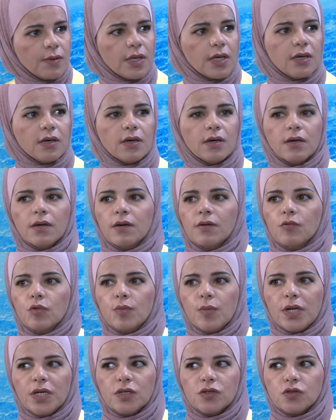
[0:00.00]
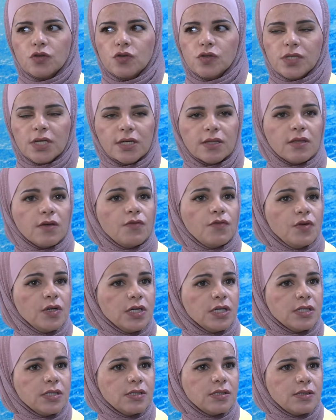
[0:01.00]
We managed to sign the
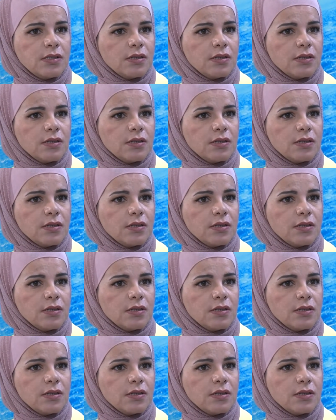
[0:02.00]
first